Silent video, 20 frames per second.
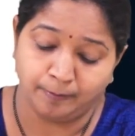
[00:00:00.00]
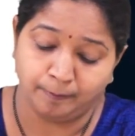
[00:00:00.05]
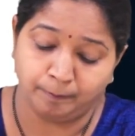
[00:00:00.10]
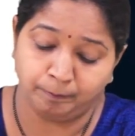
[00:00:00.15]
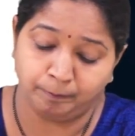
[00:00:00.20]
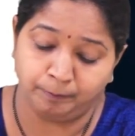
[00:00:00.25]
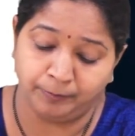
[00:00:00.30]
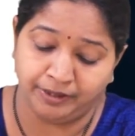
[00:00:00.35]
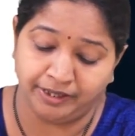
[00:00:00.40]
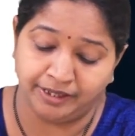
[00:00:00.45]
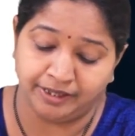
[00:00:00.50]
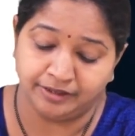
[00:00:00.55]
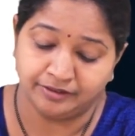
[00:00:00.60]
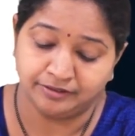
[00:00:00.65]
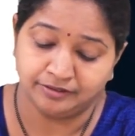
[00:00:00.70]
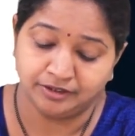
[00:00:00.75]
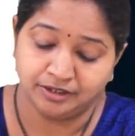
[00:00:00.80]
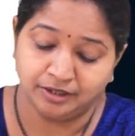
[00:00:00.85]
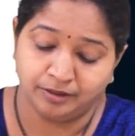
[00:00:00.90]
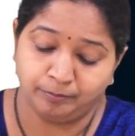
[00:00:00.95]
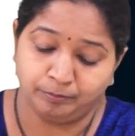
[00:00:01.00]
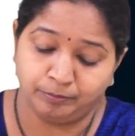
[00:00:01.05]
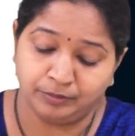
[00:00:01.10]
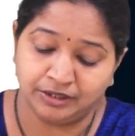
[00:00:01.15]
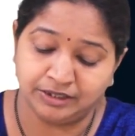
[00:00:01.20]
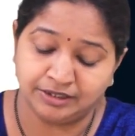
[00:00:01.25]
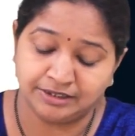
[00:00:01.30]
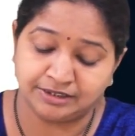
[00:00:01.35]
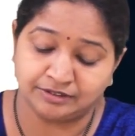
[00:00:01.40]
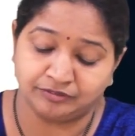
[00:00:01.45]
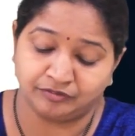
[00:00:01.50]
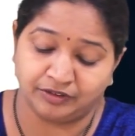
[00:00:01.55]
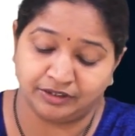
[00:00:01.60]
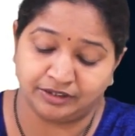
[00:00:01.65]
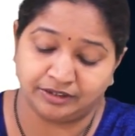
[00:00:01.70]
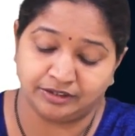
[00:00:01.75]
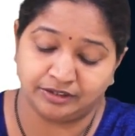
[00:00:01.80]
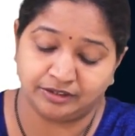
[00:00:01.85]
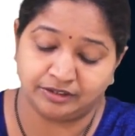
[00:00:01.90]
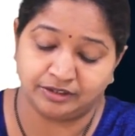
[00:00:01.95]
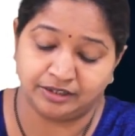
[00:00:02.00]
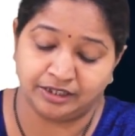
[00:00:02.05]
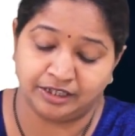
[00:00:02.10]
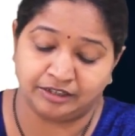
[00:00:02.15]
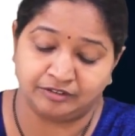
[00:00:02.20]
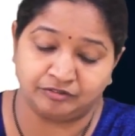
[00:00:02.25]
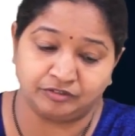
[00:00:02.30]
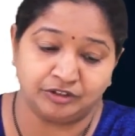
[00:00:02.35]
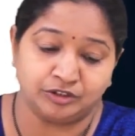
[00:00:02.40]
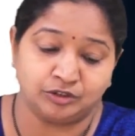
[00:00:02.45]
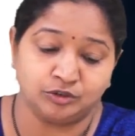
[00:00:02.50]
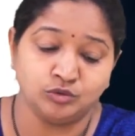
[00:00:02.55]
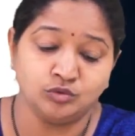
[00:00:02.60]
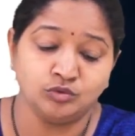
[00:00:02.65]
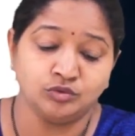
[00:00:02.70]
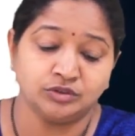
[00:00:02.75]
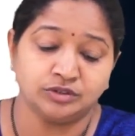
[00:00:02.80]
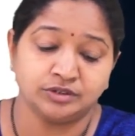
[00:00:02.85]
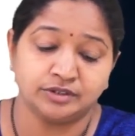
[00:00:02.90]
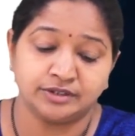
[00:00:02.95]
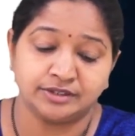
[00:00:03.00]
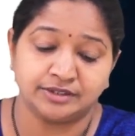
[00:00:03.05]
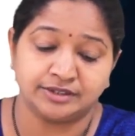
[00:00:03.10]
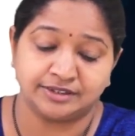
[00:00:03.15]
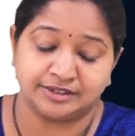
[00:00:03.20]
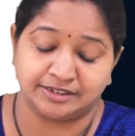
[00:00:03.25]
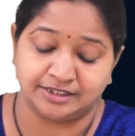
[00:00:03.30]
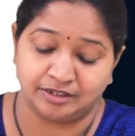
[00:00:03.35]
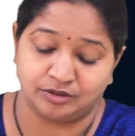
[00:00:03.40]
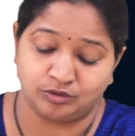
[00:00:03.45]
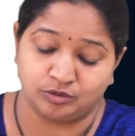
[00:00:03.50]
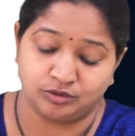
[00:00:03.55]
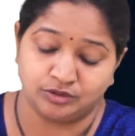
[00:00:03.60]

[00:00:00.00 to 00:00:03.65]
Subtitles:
p plus 1 equal to 0.